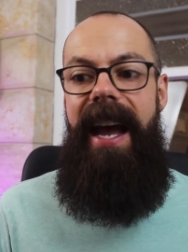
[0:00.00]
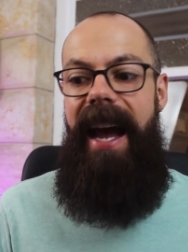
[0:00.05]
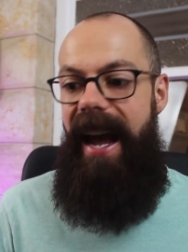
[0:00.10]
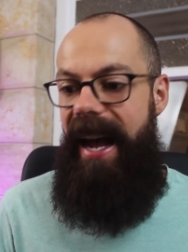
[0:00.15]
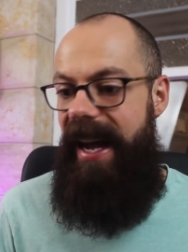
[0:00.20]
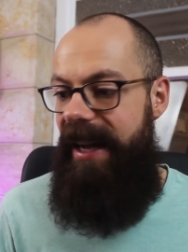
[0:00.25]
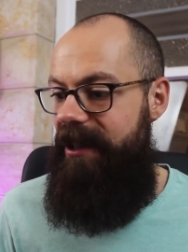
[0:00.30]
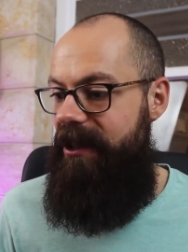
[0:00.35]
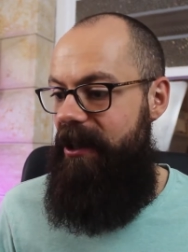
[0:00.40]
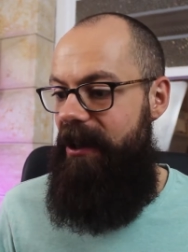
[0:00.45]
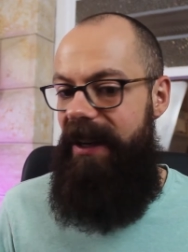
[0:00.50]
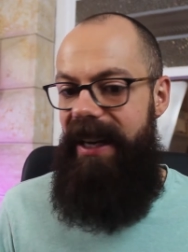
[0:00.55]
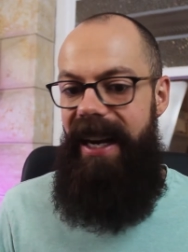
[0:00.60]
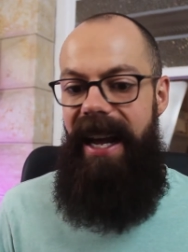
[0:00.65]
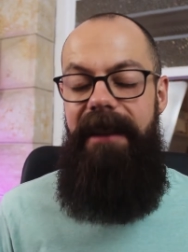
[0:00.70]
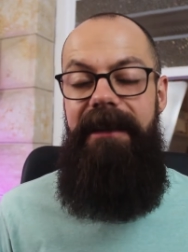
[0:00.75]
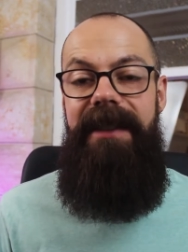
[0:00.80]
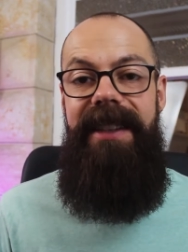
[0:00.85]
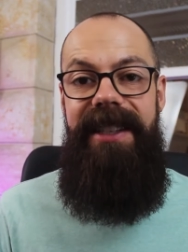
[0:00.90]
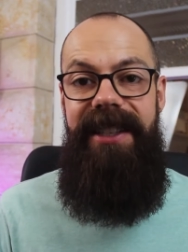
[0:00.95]
And you can
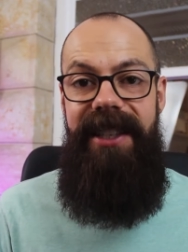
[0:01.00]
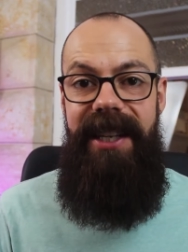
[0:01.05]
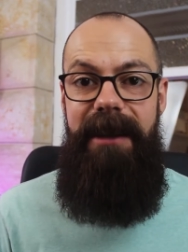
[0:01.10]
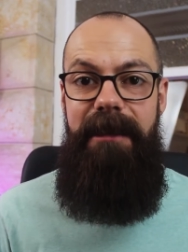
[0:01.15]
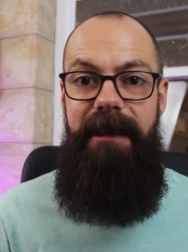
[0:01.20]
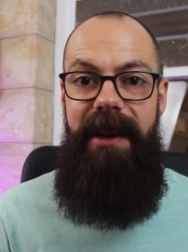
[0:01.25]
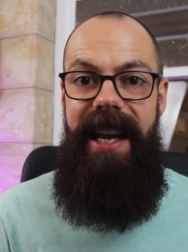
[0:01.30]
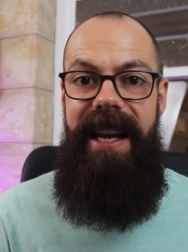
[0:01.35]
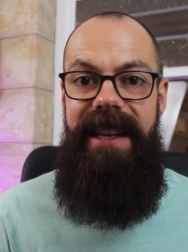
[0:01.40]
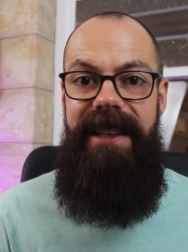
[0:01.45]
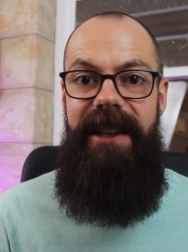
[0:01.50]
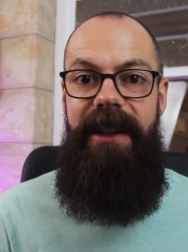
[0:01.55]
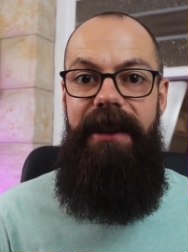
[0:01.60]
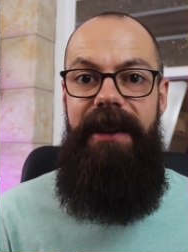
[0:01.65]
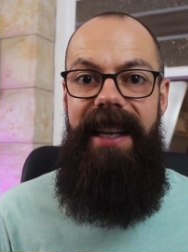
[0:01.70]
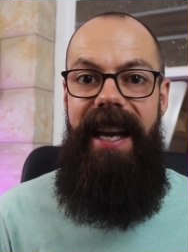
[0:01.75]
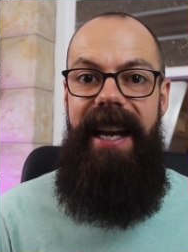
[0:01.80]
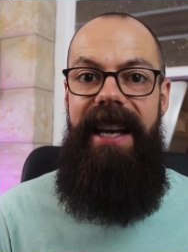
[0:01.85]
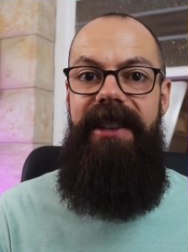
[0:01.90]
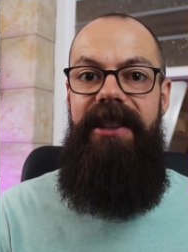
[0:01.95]
have the GPS
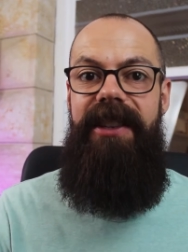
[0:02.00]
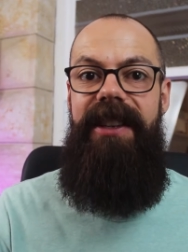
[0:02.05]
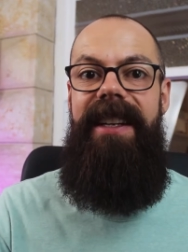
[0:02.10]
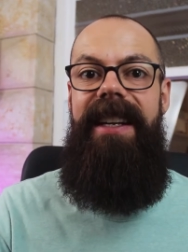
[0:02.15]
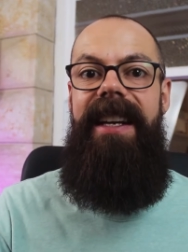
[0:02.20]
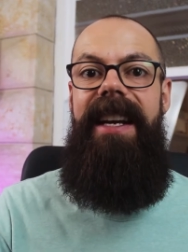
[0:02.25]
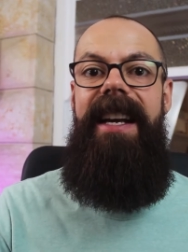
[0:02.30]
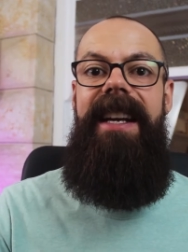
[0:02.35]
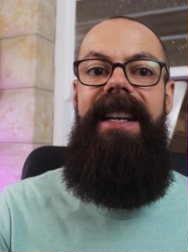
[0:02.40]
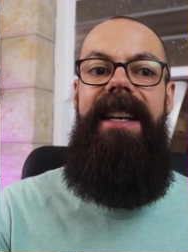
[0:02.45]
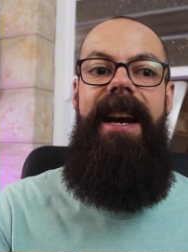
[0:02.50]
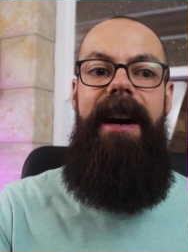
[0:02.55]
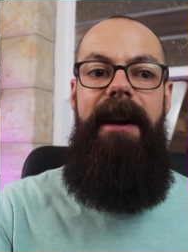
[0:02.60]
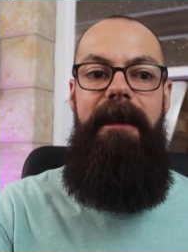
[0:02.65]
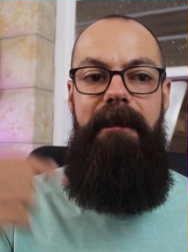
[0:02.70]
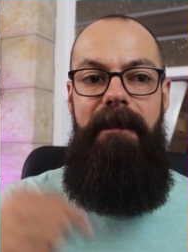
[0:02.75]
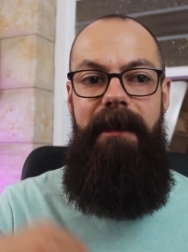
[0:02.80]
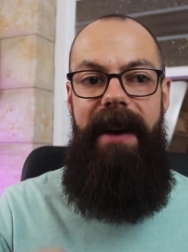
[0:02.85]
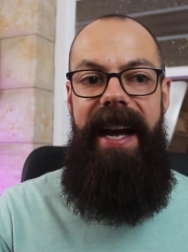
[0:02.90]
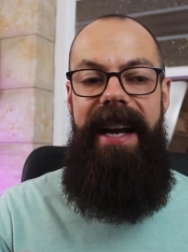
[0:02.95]
location
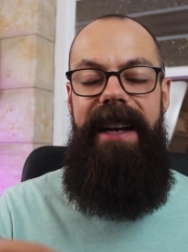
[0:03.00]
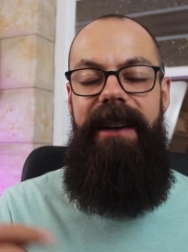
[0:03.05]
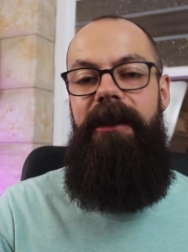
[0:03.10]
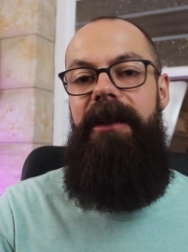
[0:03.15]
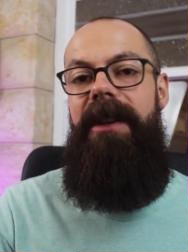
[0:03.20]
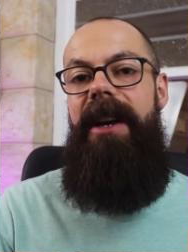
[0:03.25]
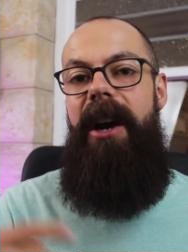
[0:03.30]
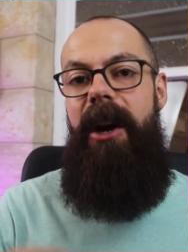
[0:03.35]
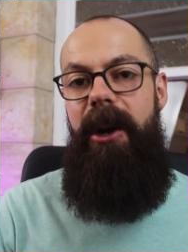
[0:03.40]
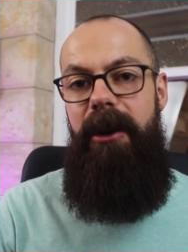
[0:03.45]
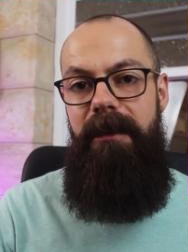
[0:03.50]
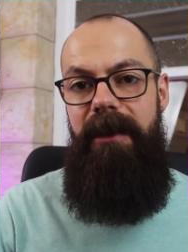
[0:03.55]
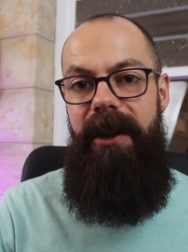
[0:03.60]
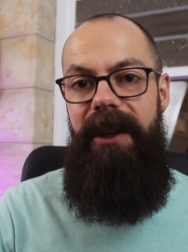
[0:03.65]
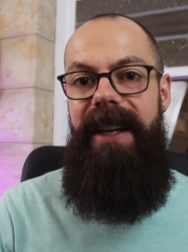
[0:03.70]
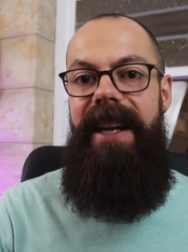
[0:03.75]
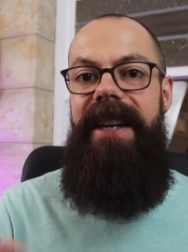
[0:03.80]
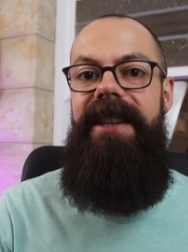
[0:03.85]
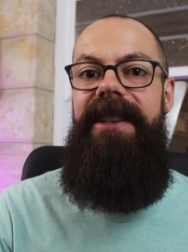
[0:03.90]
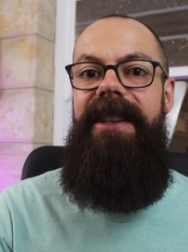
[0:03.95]
come back or the home
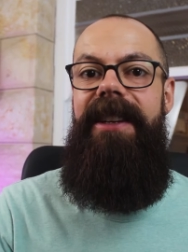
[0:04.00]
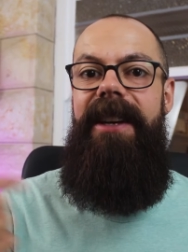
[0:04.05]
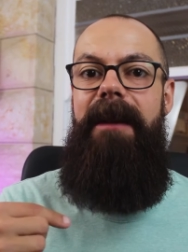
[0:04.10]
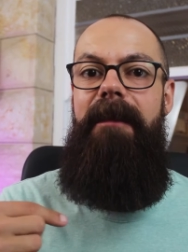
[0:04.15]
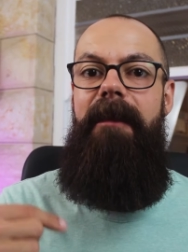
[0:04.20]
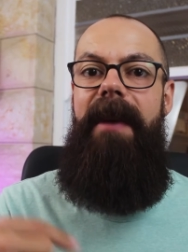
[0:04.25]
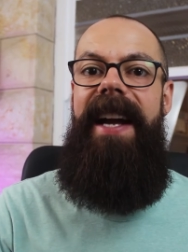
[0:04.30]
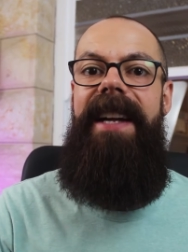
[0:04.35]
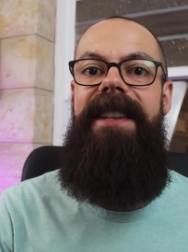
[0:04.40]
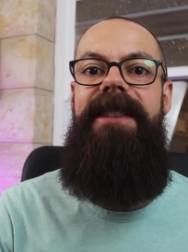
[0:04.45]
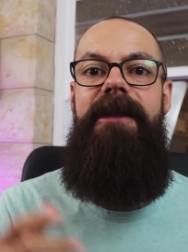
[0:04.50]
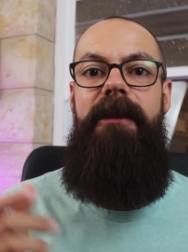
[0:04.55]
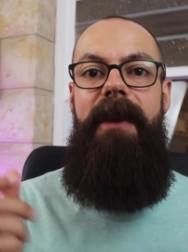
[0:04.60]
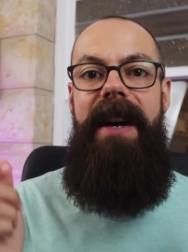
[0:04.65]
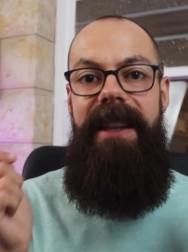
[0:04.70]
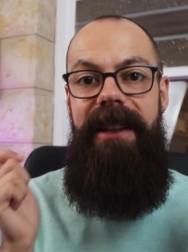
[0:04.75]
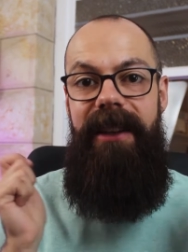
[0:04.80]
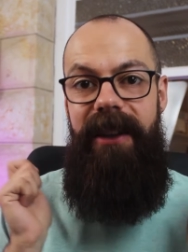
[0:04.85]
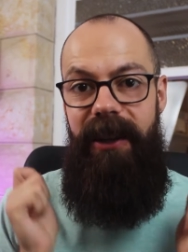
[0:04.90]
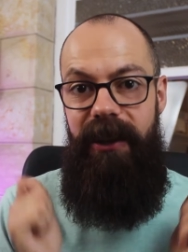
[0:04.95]
location come back to
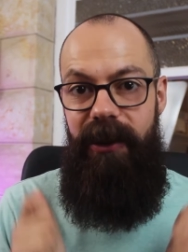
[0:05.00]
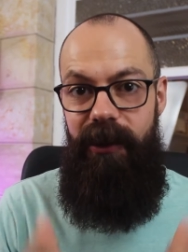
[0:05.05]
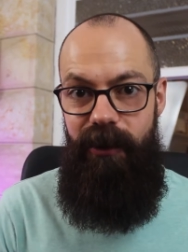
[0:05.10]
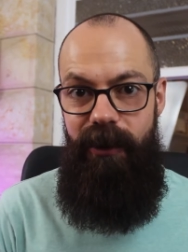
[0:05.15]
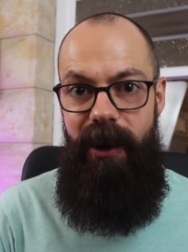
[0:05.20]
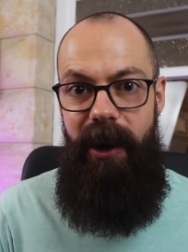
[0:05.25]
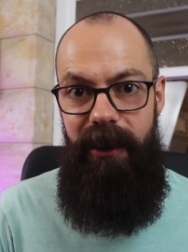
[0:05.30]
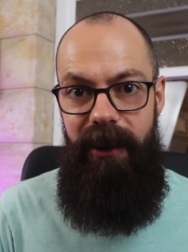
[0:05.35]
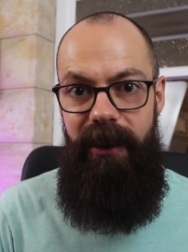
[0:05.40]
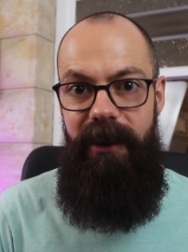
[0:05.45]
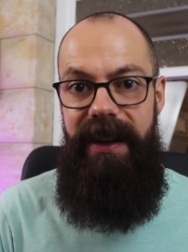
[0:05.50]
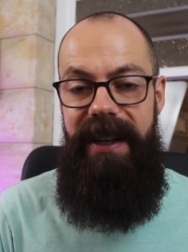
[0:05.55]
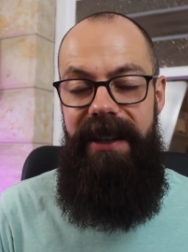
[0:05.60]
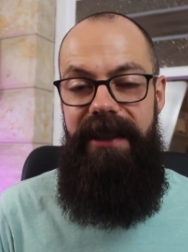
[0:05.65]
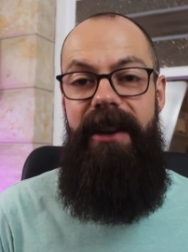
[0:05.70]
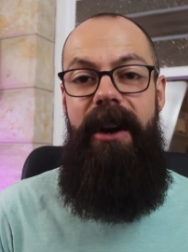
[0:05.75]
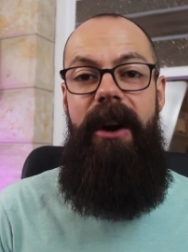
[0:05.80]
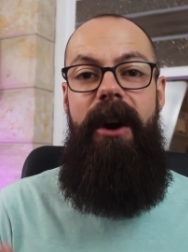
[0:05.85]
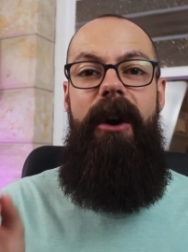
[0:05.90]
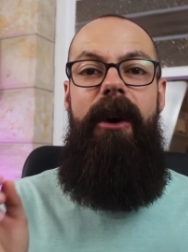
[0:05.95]
where the controller is